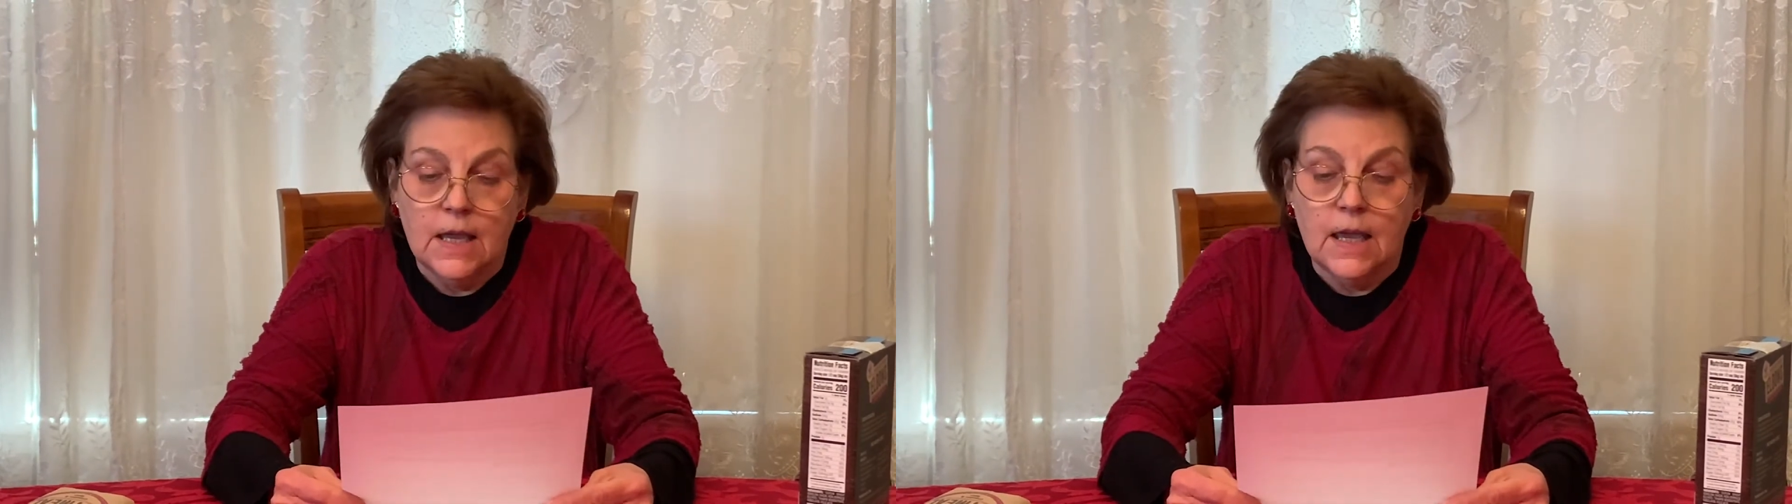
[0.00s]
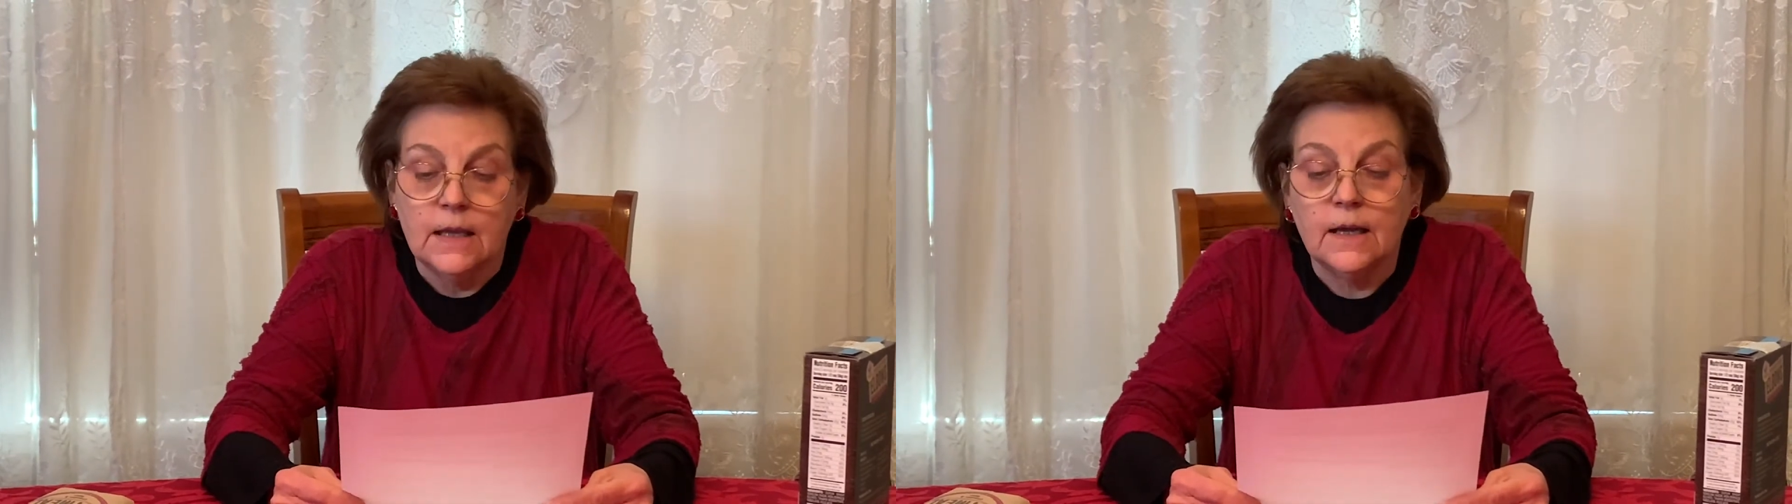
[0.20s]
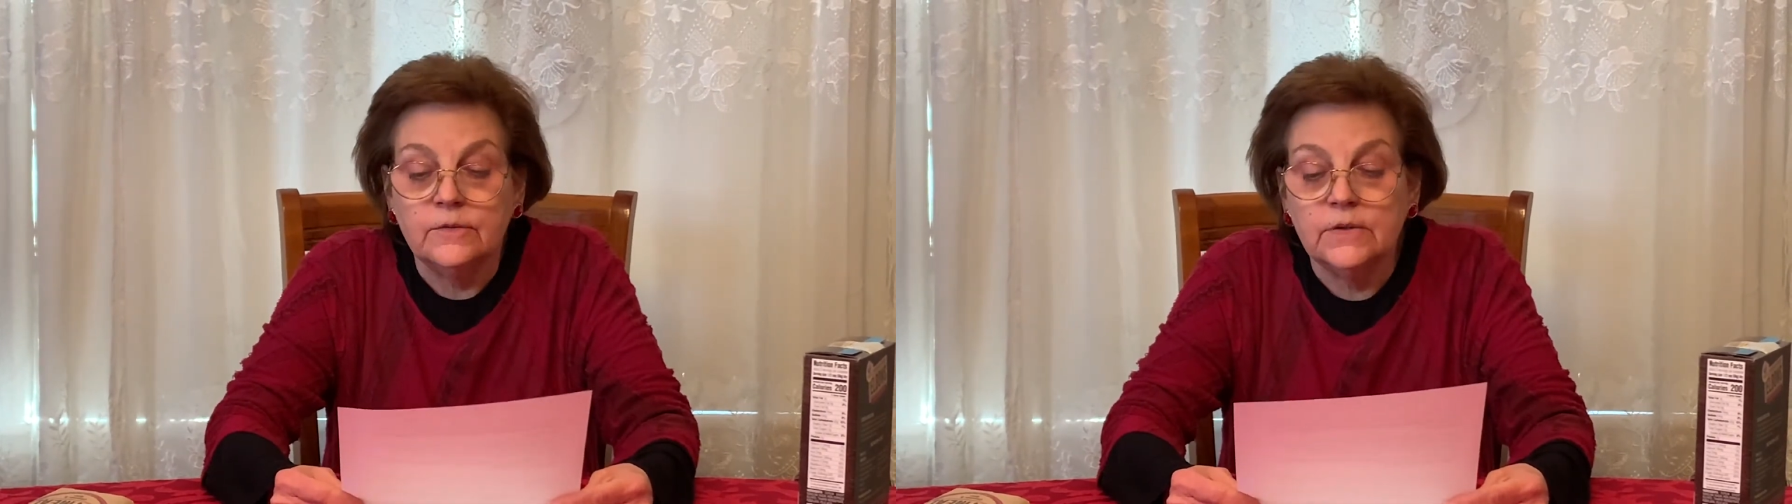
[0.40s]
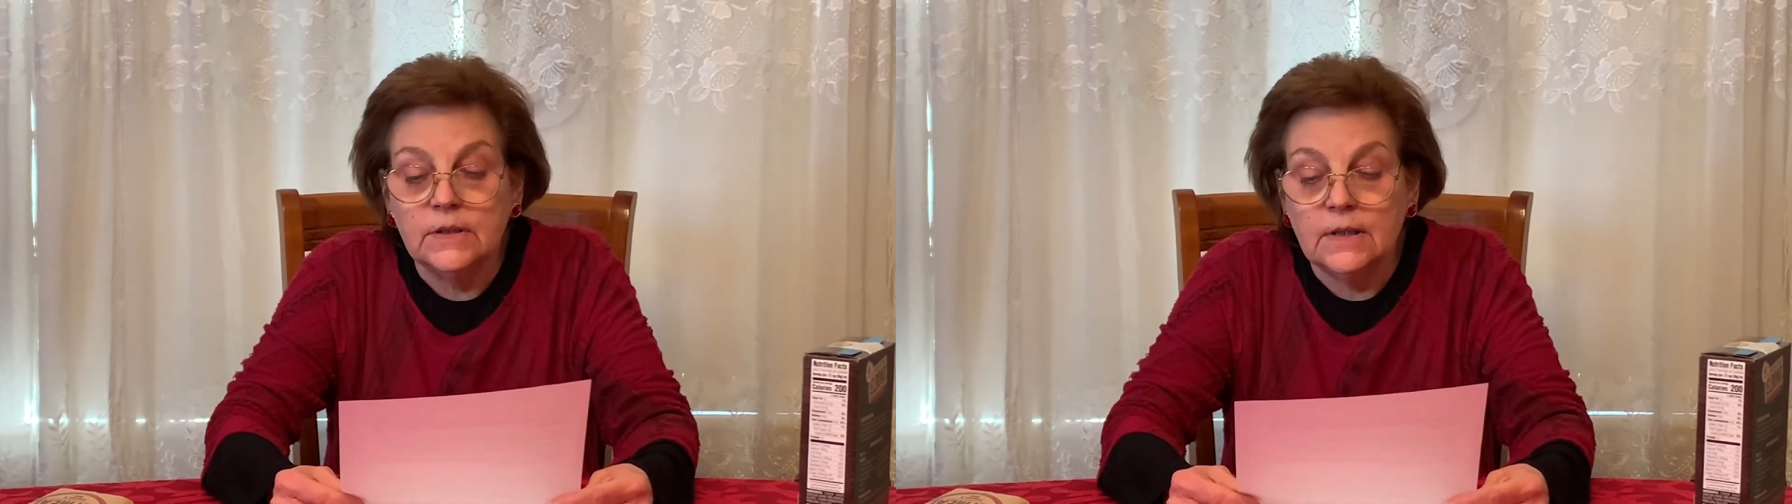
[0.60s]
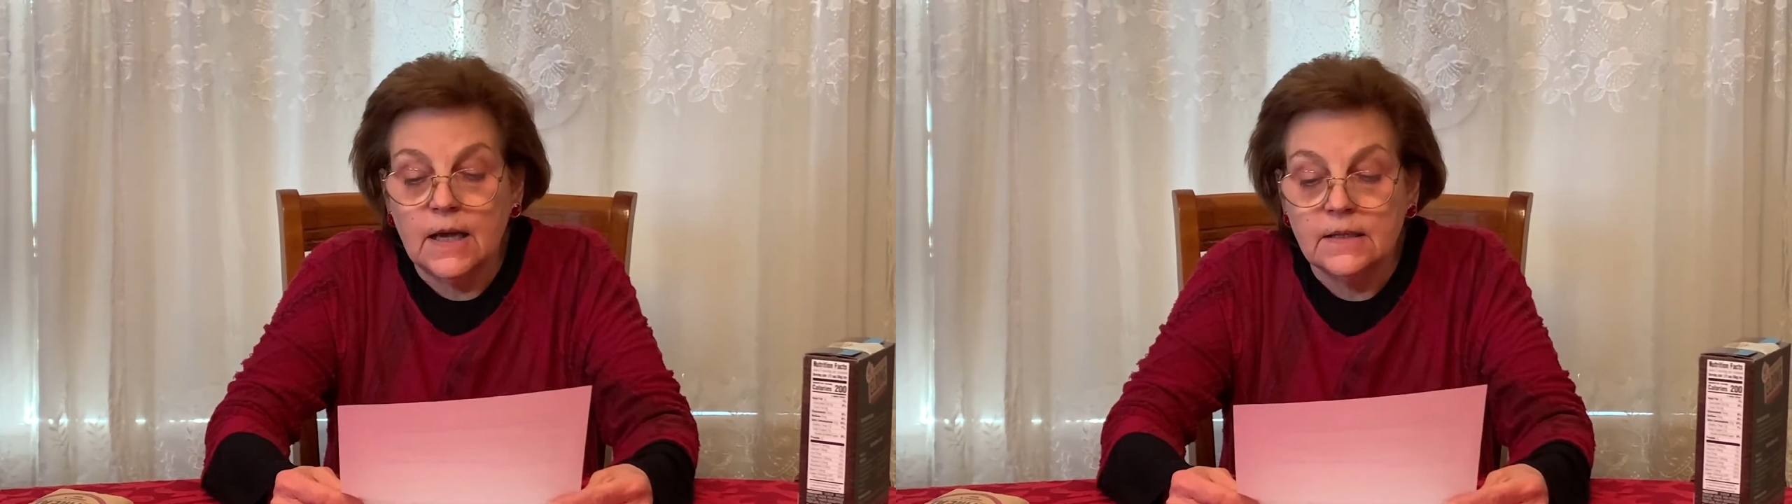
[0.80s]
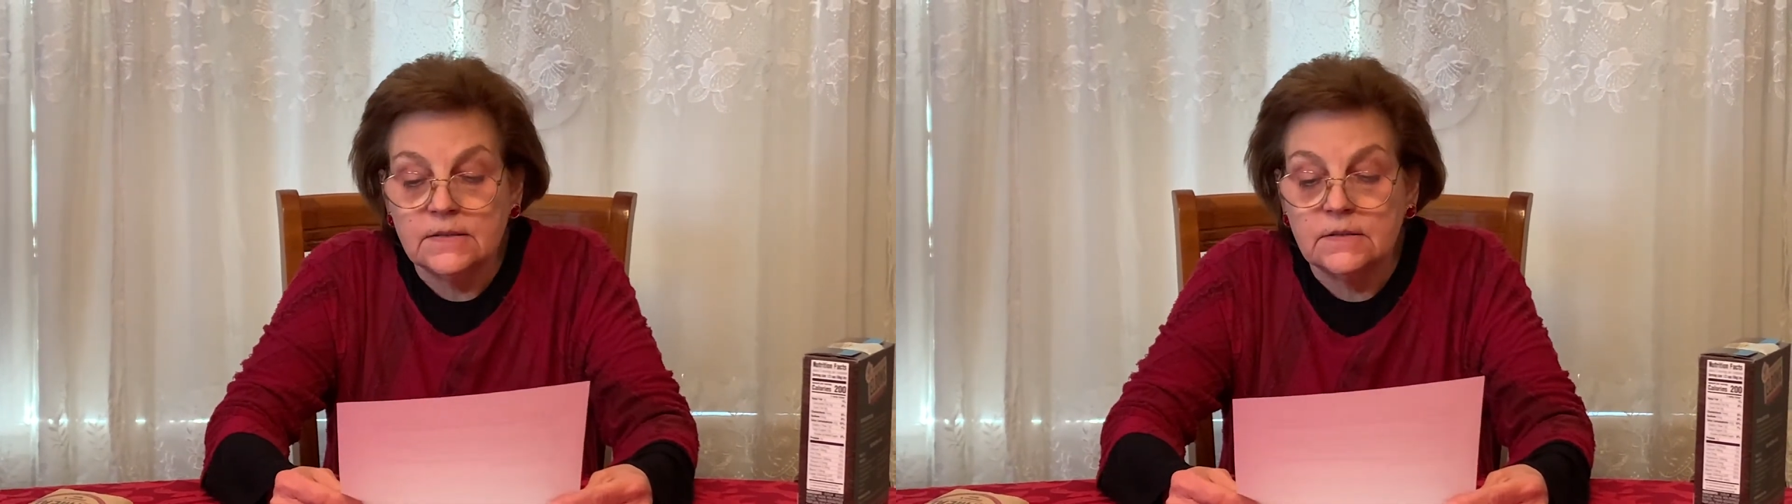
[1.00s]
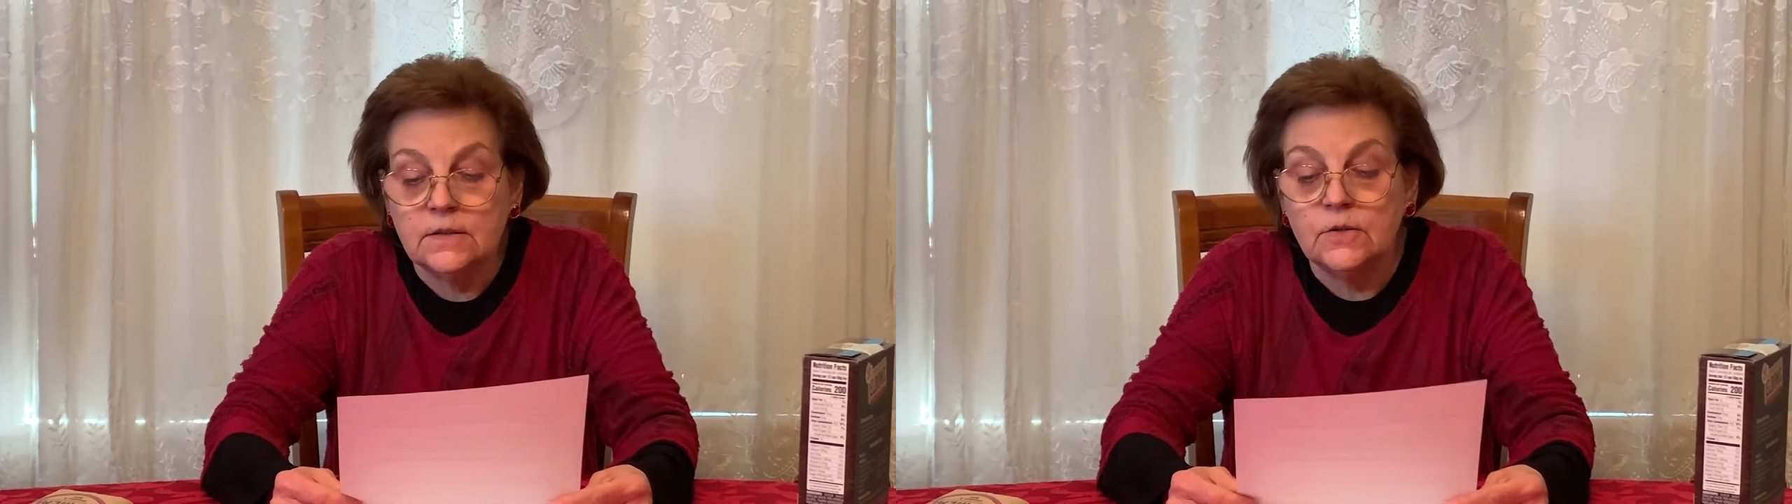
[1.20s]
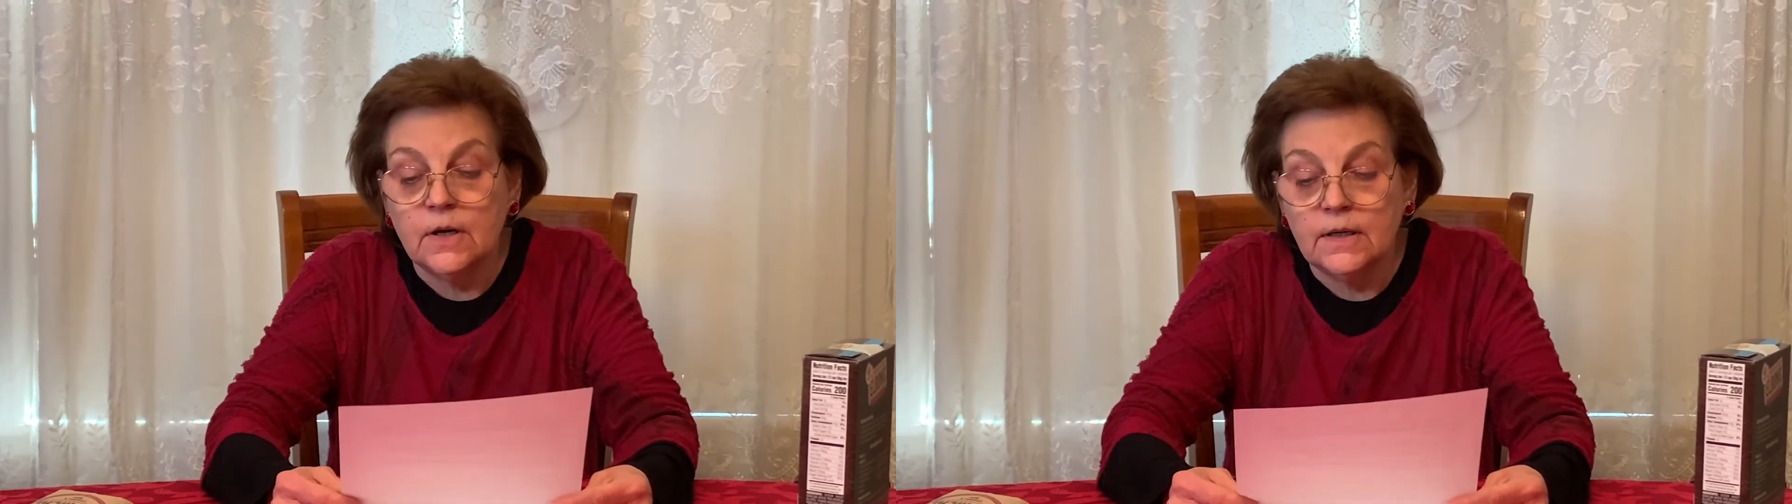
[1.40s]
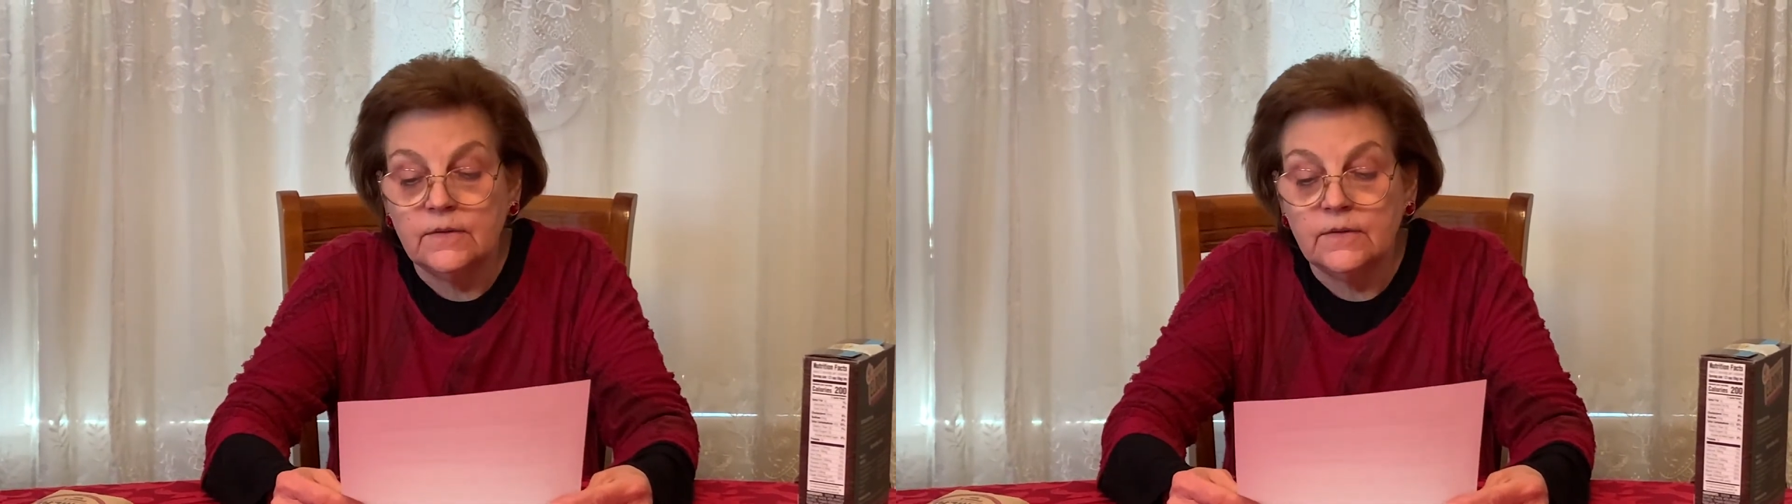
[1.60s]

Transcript: and I realized not